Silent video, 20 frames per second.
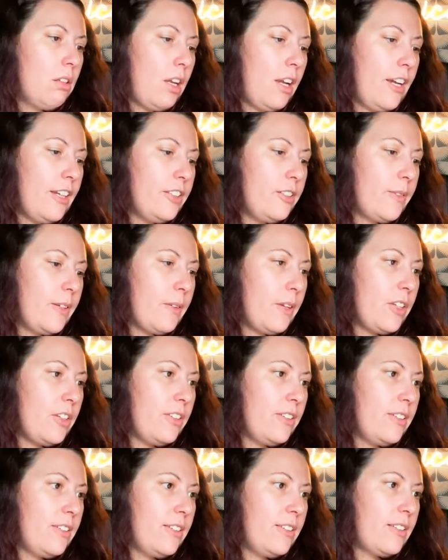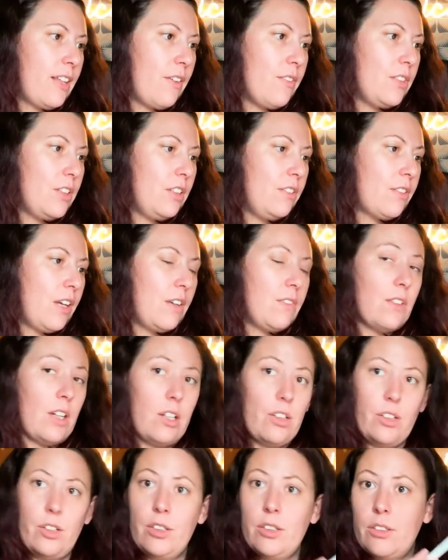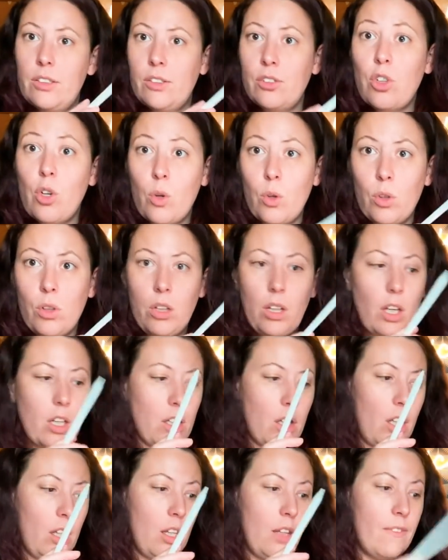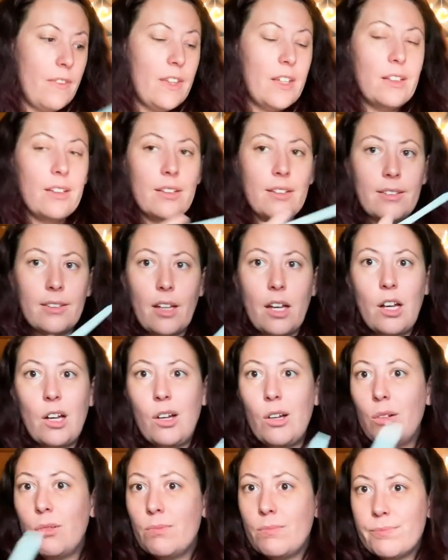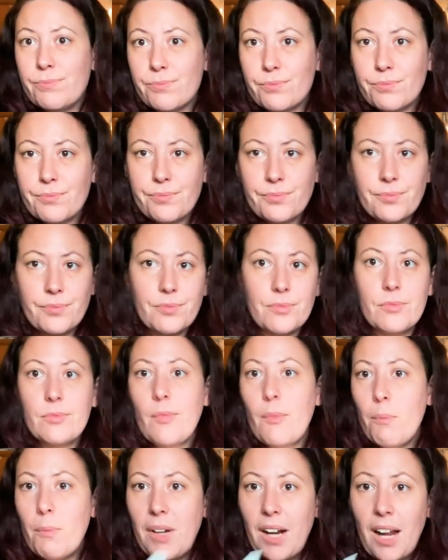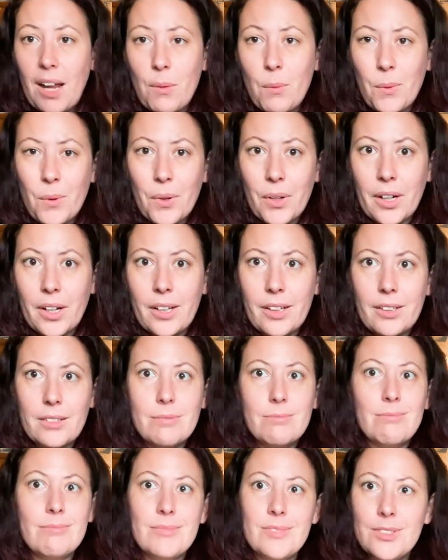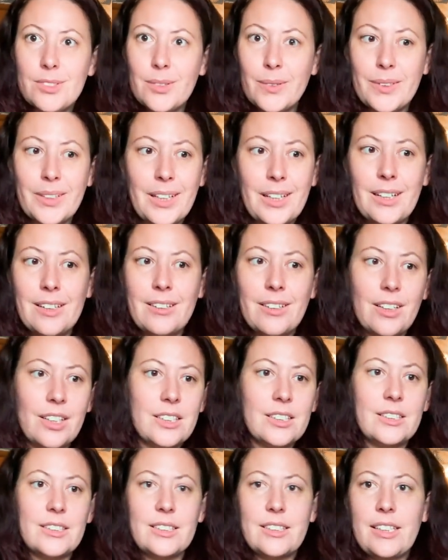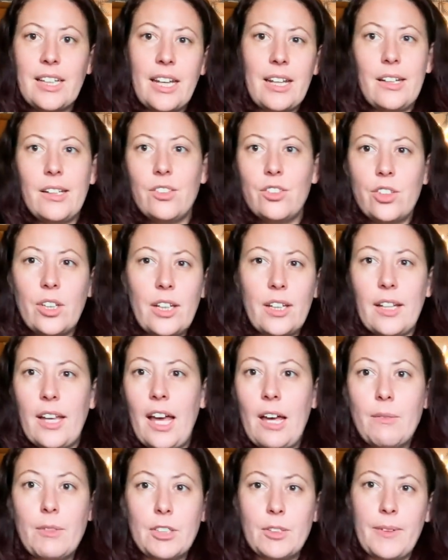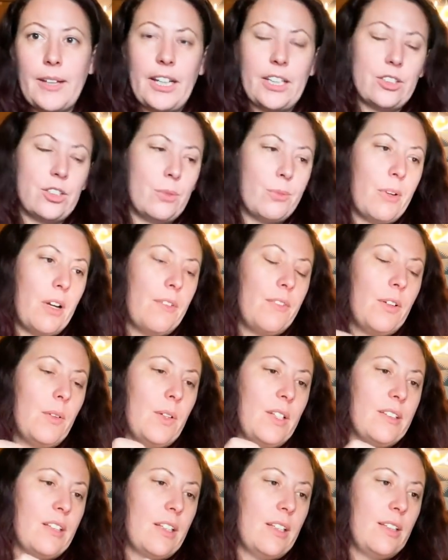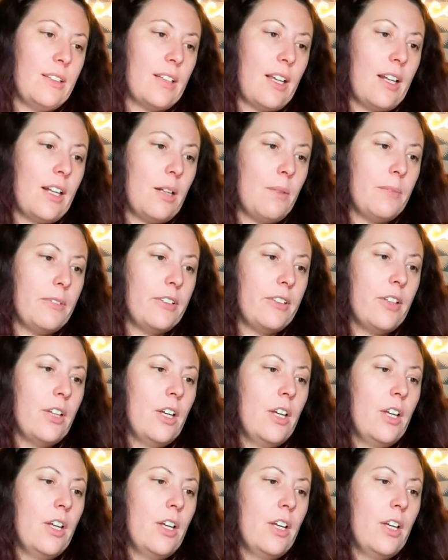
I spent about $75 in total on all of this. So, but I wore it. So again, it's hard to gauge like how much my actual profit was on these items.